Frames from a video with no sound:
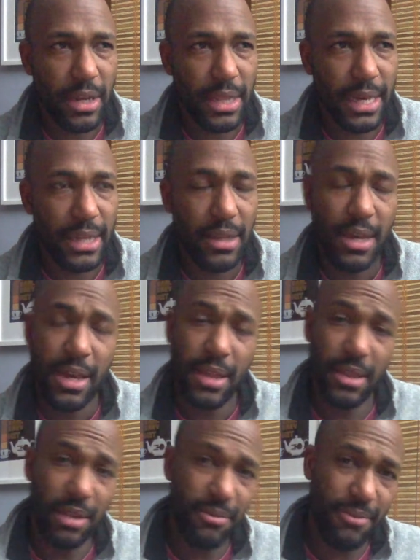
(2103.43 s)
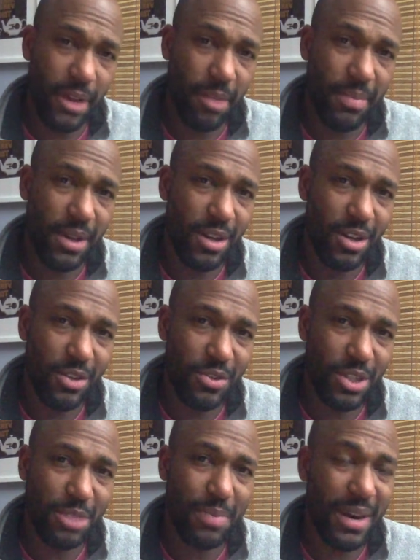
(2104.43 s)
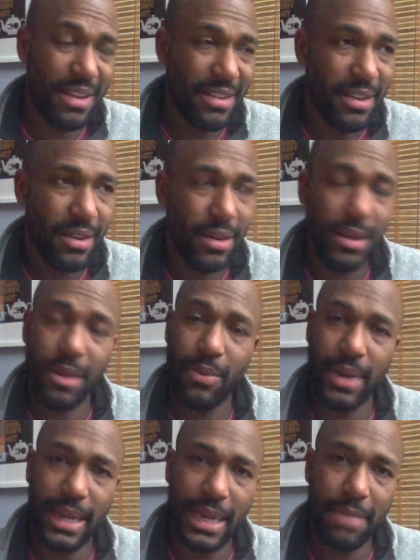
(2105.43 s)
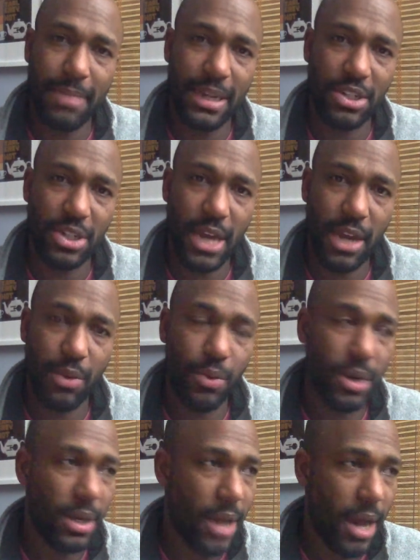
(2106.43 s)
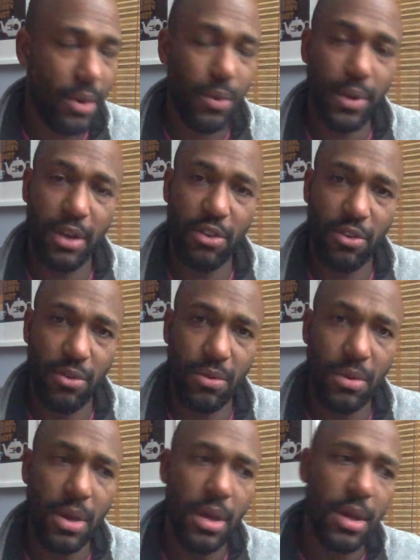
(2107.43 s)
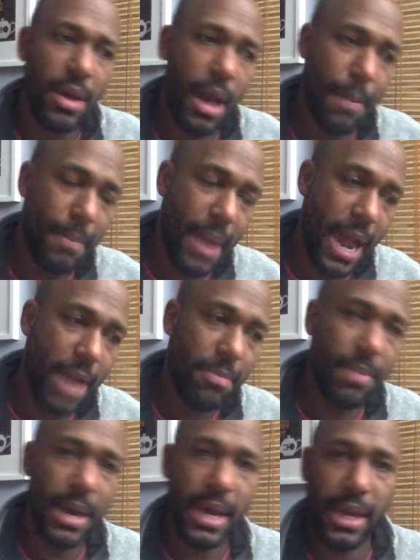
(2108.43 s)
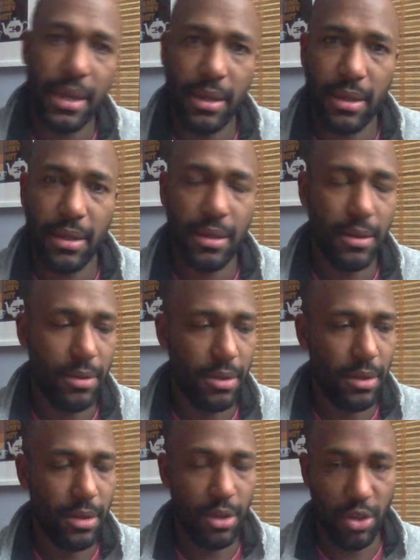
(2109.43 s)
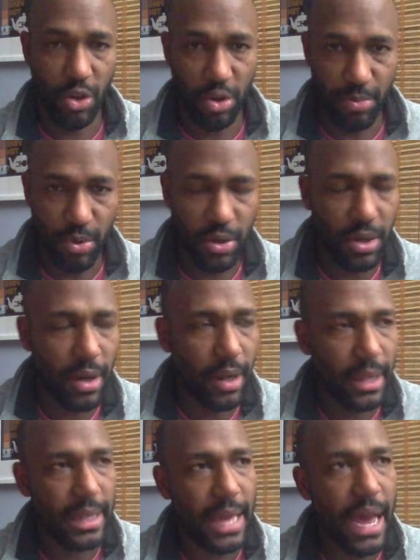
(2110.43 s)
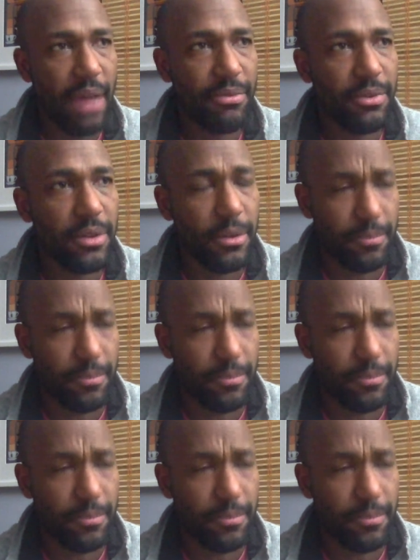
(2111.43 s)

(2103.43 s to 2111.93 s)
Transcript: that the developing countries, particularly when led by China, were not going to abide by, the Kyoto Protocol, and they haven't.